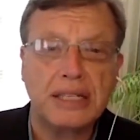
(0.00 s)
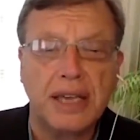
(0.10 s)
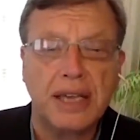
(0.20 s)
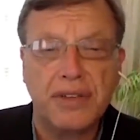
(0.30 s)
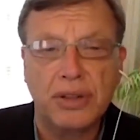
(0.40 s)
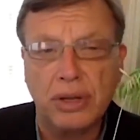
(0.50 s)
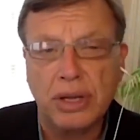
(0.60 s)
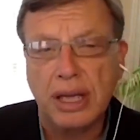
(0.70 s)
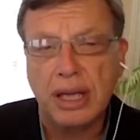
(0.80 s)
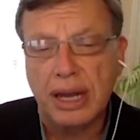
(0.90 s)
next, if you
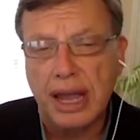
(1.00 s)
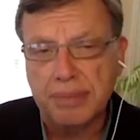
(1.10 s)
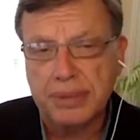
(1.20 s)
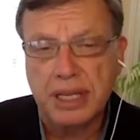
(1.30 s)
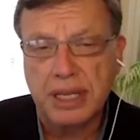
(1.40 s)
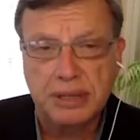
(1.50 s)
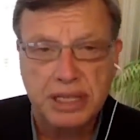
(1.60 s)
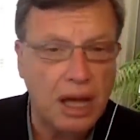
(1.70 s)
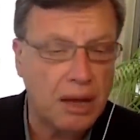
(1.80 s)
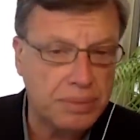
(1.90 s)
look at
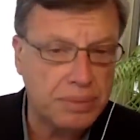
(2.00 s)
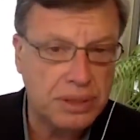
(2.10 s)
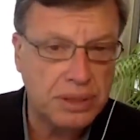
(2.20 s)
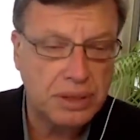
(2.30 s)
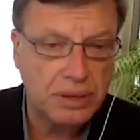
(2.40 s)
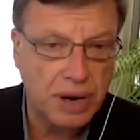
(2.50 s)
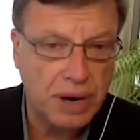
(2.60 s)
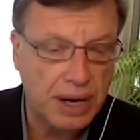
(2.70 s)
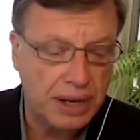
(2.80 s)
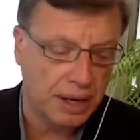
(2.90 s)
Epstein's hubs,
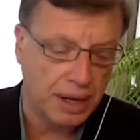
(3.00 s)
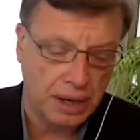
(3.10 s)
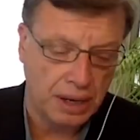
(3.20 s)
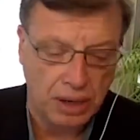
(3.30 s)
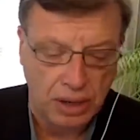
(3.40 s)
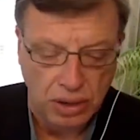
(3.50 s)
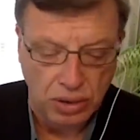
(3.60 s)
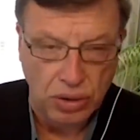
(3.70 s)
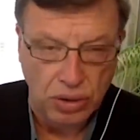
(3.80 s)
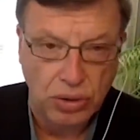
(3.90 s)
right?
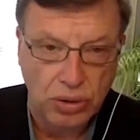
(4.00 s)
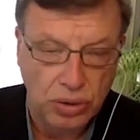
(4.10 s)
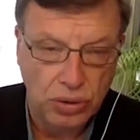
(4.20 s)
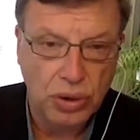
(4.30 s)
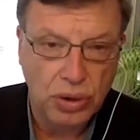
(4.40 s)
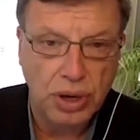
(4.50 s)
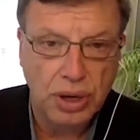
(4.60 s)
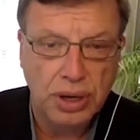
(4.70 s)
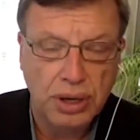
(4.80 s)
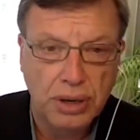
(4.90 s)
Mm-hmm. New
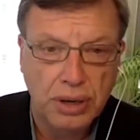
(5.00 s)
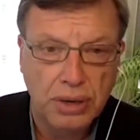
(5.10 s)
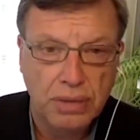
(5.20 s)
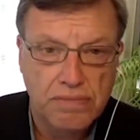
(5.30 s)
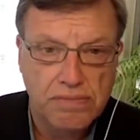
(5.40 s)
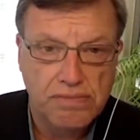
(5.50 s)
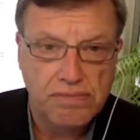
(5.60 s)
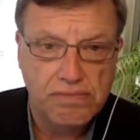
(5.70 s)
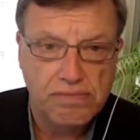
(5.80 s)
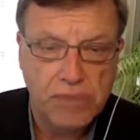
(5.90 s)
York,
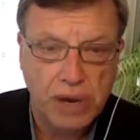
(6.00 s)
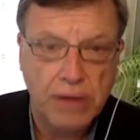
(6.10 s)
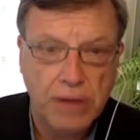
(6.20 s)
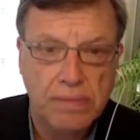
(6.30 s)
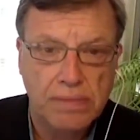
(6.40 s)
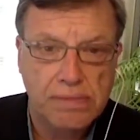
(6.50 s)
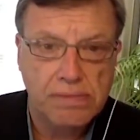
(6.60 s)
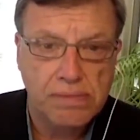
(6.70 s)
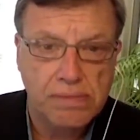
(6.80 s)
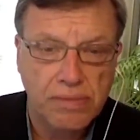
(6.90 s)
right?
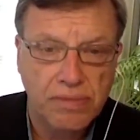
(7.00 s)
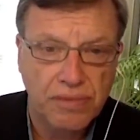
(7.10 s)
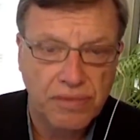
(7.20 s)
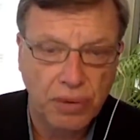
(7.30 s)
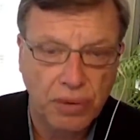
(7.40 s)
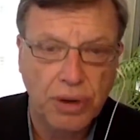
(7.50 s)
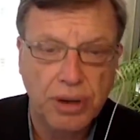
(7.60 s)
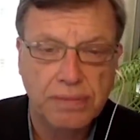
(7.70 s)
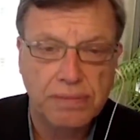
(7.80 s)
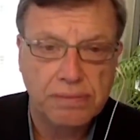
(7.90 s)
Right.
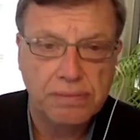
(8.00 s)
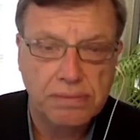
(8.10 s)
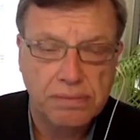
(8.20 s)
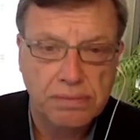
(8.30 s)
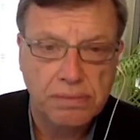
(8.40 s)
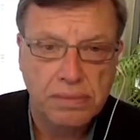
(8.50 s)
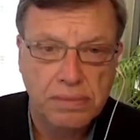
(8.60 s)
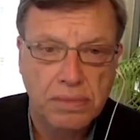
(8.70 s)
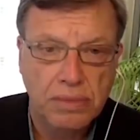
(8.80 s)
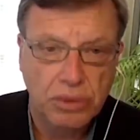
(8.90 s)
Florida,
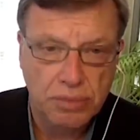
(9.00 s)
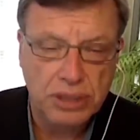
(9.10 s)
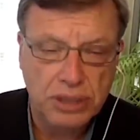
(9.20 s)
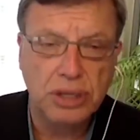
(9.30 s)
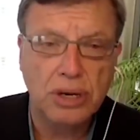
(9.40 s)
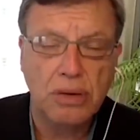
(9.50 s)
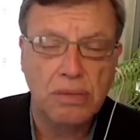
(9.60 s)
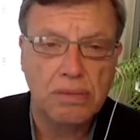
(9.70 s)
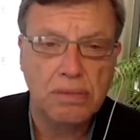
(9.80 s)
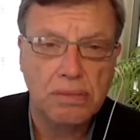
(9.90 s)
mm-hmm. New
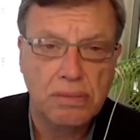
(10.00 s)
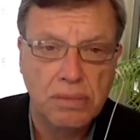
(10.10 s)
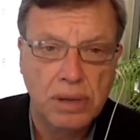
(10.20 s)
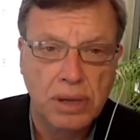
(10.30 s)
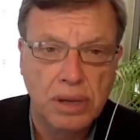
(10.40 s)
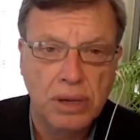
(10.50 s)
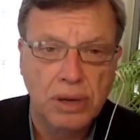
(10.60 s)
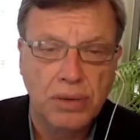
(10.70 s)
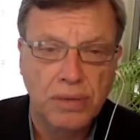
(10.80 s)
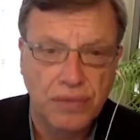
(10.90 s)
Mexico,
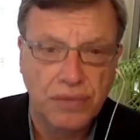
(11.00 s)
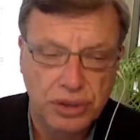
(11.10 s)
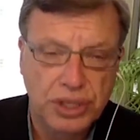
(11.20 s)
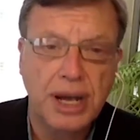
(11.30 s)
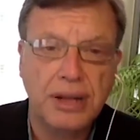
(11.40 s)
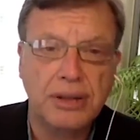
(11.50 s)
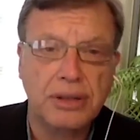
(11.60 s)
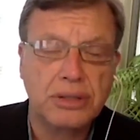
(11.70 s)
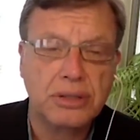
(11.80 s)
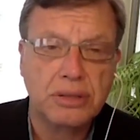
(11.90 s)
yeah, Virgin
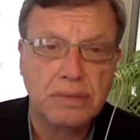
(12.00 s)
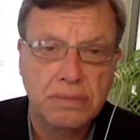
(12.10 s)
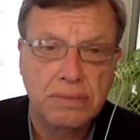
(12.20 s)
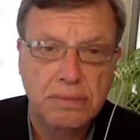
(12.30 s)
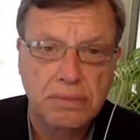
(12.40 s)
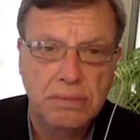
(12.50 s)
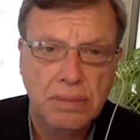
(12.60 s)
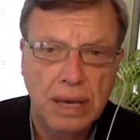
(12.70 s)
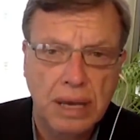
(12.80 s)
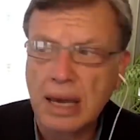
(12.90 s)
Islands,
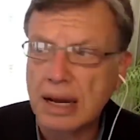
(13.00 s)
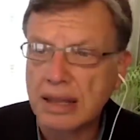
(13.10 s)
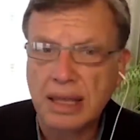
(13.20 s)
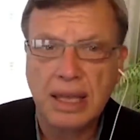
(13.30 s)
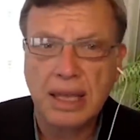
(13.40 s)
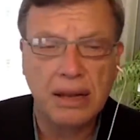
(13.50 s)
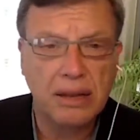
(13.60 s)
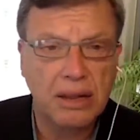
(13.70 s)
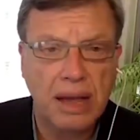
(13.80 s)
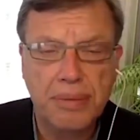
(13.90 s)
and I think he had a
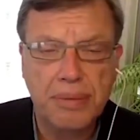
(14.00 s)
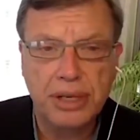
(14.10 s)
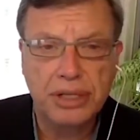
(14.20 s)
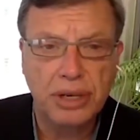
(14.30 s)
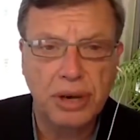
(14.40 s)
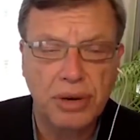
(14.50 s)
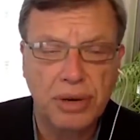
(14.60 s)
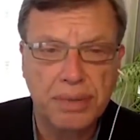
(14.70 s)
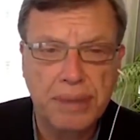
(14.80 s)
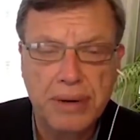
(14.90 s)
little operation
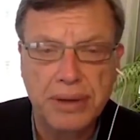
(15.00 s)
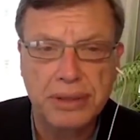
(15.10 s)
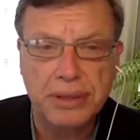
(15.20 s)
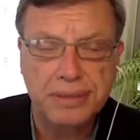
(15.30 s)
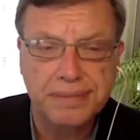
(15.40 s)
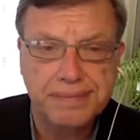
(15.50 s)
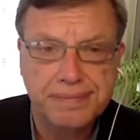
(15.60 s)
going in Paris.